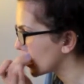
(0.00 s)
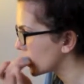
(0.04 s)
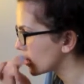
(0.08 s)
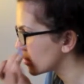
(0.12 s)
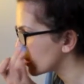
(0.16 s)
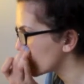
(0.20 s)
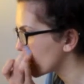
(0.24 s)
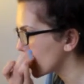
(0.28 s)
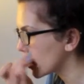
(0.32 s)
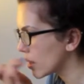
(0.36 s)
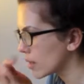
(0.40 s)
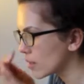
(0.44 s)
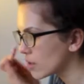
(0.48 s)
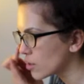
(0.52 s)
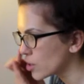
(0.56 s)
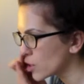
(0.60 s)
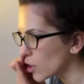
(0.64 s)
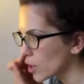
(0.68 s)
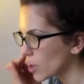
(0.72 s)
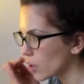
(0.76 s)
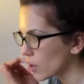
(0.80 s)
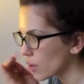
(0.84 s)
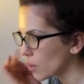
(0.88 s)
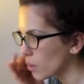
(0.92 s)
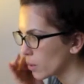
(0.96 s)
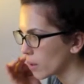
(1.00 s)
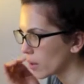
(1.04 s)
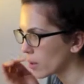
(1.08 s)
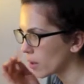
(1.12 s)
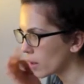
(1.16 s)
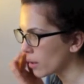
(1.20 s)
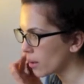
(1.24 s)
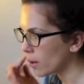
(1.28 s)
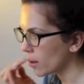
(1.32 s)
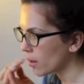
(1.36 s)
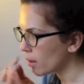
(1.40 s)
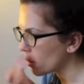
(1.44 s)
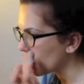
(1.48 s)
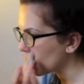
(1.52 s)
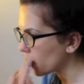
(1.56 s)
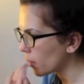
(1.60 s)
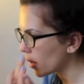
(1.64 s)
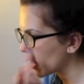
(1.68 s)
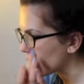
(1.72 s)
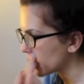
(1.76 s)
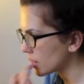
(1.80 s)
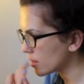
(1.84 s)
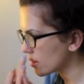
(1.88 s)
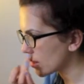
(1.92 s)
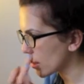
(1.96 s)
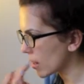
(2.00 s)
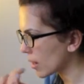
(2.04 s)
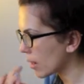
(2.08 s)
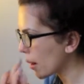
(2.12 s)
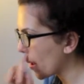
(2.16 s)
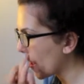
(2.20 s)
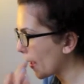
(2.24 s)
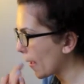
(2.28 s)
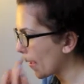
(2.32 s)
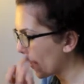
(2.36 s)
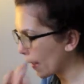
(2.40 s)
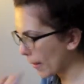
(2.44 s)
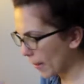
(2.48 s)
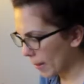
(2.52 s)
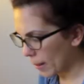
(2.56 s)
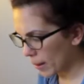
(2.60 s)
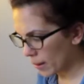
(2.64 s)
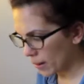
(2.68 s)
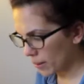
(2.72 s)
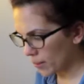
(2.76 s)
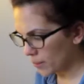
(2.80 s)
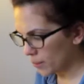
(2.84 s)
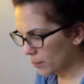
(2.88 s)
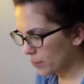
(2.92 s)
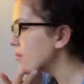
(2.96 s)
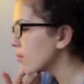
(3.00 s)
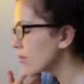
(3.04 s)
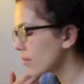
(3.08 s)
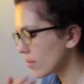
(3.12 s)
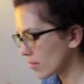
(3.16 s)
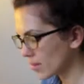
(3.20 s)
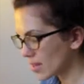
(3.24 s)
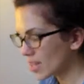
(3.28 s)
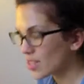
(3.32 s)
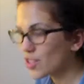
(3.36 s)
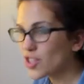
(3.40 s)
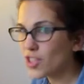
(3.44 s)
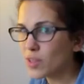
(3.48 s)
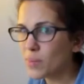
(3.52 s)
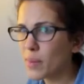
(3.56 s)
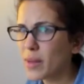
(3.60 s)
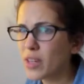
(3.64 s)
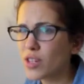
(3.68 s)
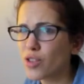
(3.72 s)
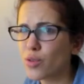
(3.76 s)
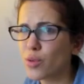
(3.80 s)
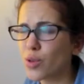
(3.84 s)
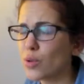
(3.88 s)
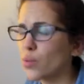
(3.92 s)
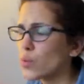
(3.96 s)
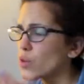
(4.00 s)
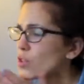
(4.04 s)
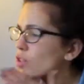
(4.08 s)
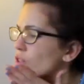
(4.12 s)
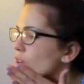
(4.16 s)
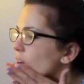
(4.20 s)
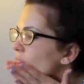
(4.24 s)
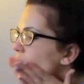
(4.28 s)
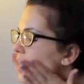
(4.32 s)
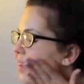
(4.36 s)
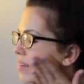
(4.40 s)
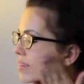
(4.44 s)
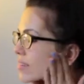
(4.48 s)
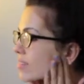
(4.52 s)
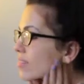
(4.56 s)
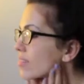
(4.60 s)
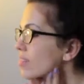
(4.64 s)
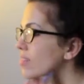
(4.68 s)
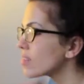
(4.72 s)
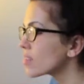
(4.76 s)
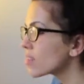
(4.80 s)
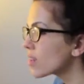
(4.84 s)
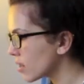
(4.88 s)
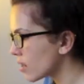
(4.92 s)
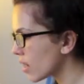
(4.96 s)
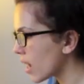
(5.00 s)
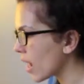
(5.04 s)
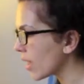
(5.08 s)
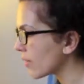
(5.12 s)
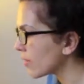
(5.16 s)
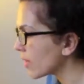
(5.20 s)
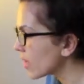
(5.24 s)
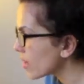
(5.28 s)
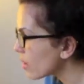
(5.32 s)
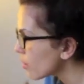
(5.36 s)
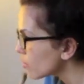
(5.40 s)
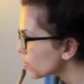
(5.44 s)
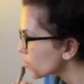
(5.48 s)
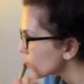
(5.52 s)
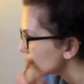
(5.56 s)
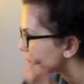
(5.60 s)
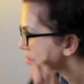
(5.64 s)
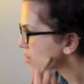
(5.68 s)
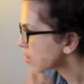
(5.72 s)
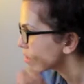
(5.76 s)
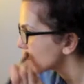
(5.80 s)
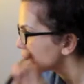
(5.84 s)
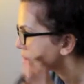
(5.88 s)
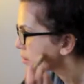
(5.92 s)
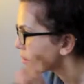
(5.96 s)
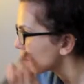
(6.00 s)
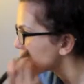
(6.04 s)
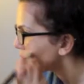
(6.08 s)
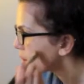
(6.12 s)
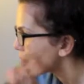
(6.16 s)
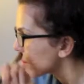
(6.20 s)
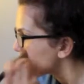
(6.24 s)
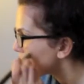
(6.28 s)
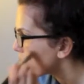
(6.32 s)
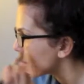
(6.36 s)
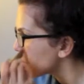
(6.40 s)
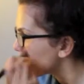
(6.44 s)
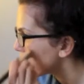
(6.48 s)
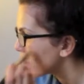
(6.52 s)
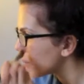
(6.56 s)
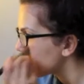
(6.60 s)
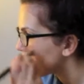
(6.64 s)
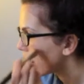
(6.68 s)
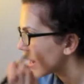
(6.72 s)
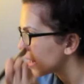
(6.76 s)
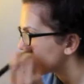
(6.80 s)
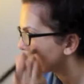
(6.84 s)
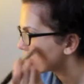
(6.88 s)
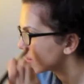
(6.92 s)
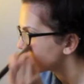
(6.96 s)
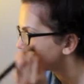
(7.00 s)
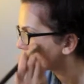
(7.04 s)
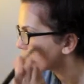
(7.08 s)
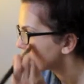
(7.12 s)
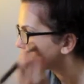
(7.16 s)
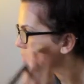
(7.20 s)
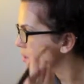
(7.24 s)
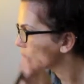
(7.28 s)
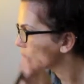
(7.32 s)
easier to blend in. Just make sure you wash your hands. And then I'll just blend.